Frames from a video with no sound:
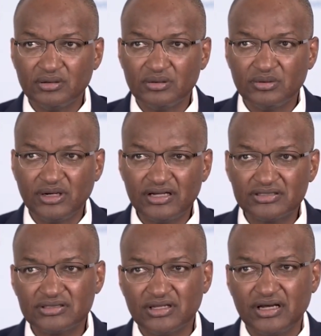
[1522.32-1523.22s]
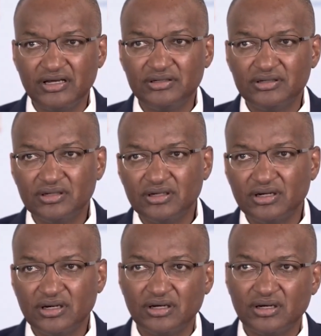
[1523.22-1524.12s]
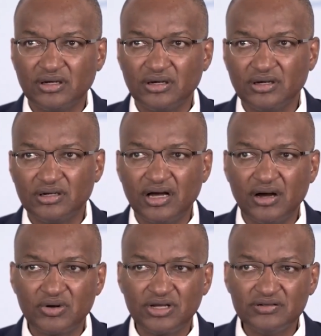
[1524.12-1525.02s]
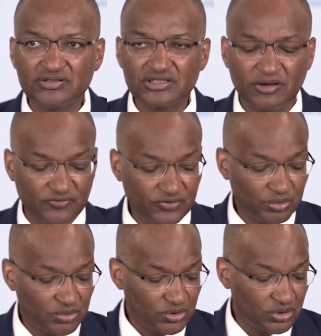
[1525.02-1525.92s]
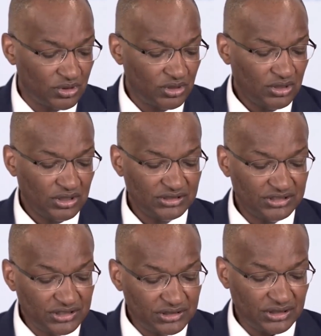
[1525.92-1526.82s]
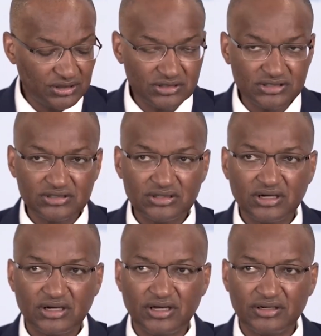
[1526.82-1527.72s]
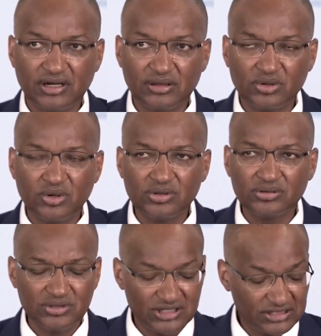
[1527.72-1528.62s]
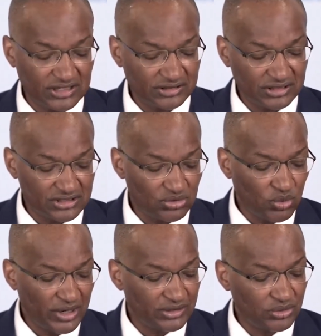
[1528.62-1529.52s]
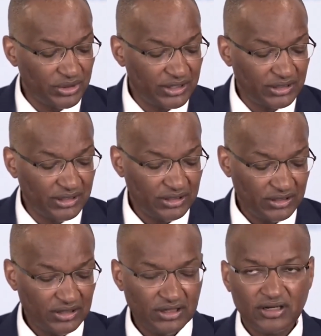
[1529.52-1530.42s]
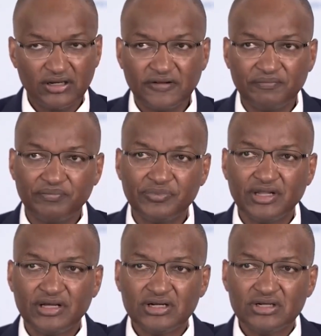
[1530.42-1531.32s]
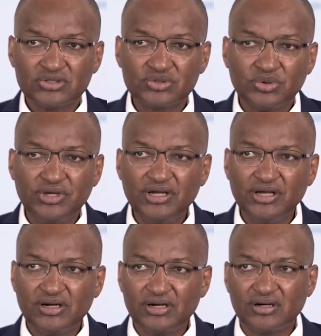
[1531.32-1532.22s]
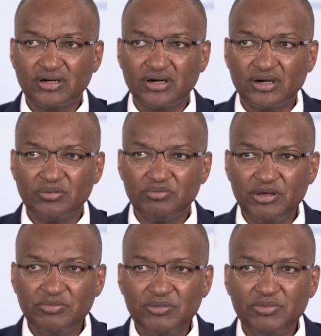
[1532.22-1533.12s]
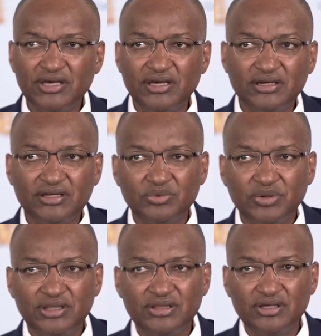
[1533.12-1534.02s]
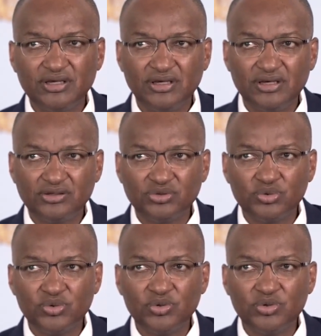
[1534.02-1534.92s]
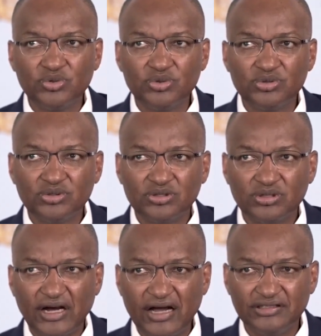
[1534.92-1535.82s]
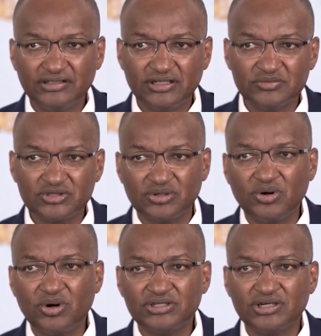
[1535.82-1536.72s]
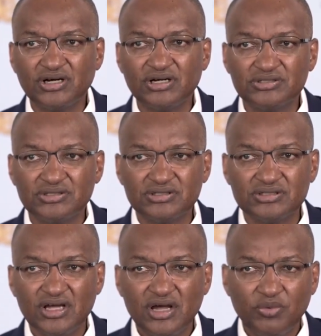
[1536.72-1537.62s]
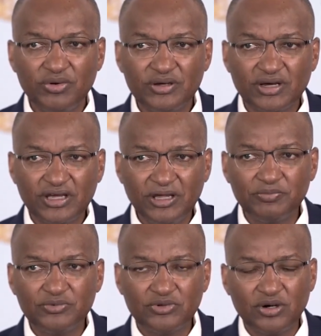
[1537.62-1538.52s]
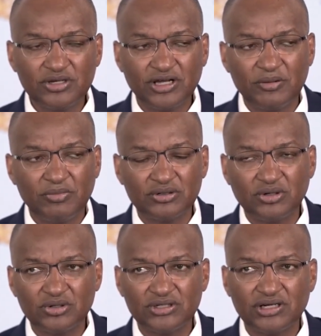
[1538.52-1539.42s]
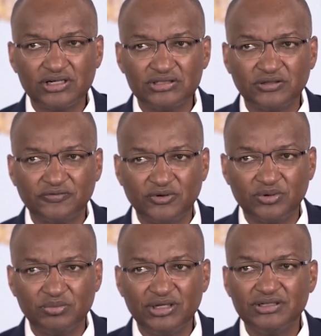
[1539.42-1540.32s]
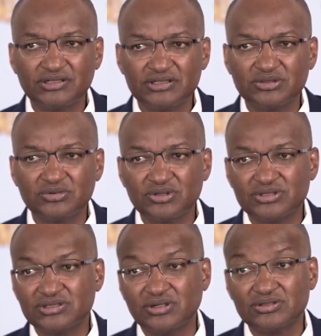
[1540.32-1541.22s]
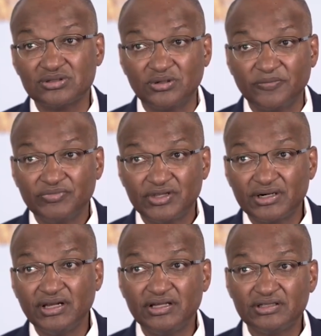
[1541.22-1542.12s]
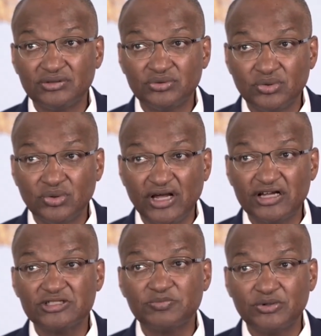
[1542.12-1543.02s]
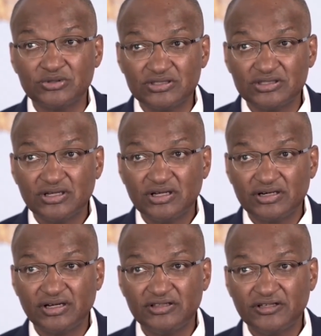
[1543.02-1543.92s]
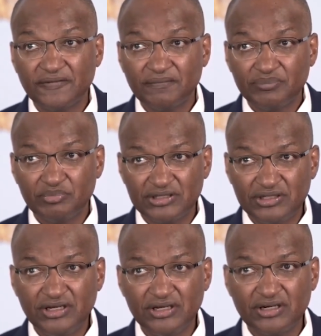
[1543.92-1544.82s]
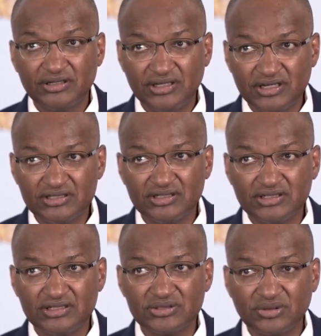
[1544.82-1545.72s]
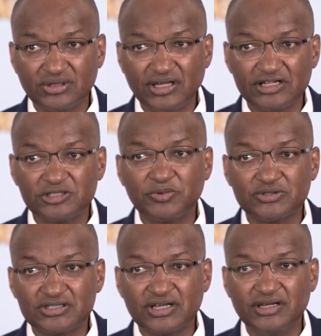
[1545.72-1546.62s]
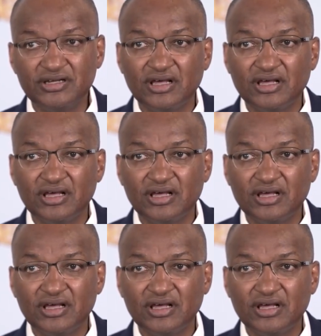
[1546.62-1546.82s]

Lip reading: Next slide now gives us a few more details, and I'll go through the sectors quite quickly. So here, maybe beginning with the two items on horticulture. We keep talking about horticulture for many reasons, because it's also related to exports, right? But here, yes, it is on the export side.